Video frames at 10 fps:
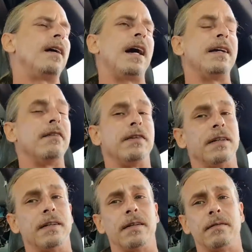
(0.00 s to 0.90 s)
I never
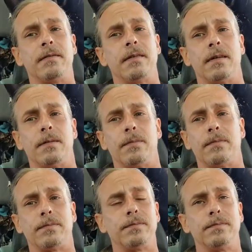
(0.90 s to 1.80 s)
did it. Um,
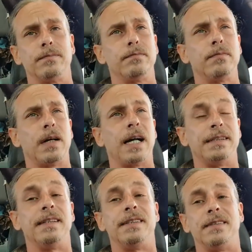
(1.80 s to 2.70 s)
I
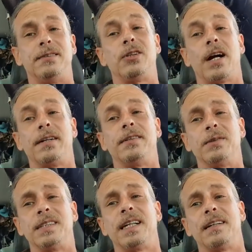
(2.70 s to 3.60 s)
did try to do
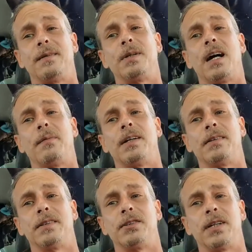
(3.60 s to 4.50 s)
stand-up comedy on
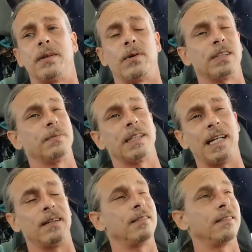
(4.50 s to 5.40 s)
the train once, but
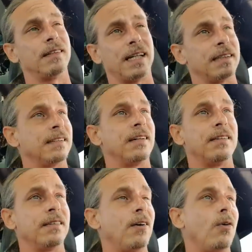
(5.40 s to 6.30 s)
that that's
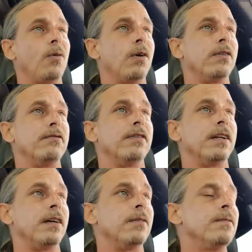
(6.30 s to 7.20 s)
a whole other
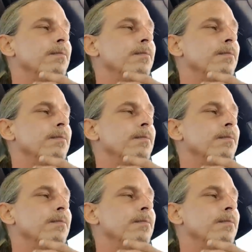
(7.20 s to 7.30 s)
video.